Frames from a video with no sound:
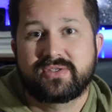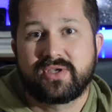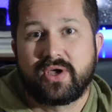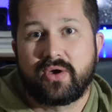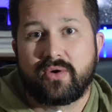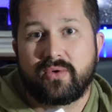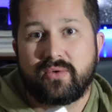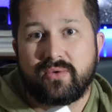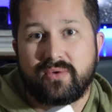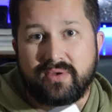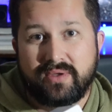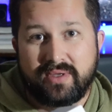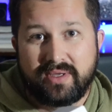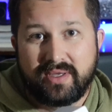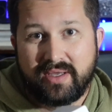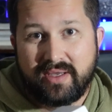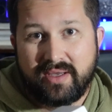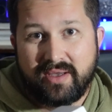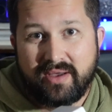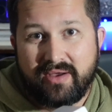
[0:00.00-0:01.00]
So,
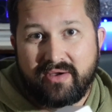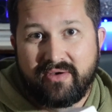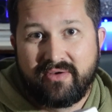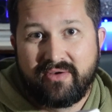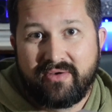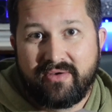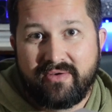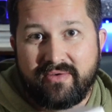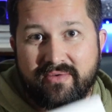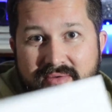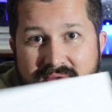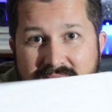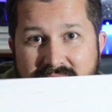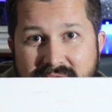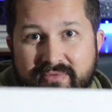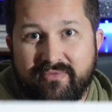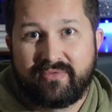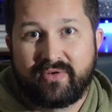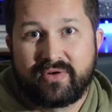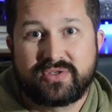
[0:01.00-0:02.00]

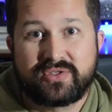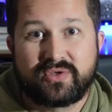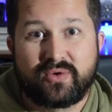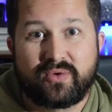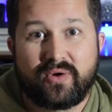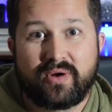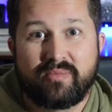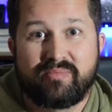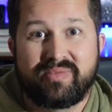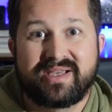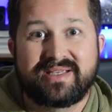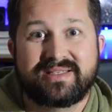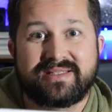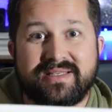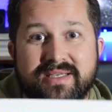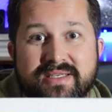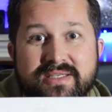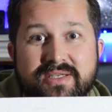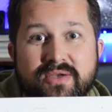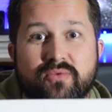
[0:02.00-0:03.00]
first order of
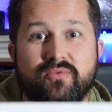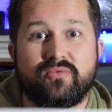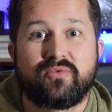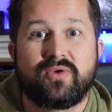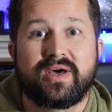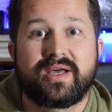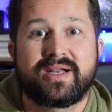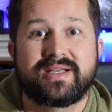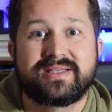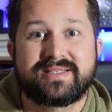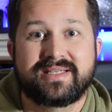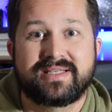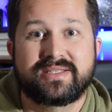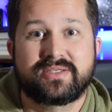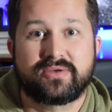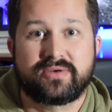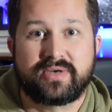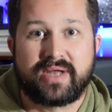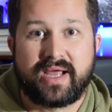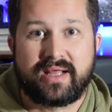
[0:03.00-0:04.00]
business, run a
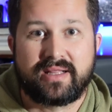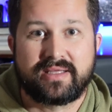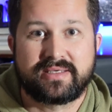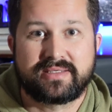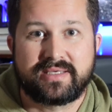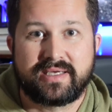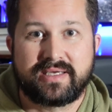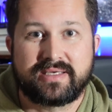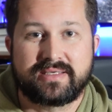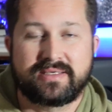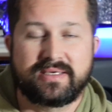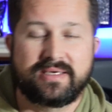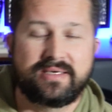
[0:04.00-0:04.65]
sensor analysis.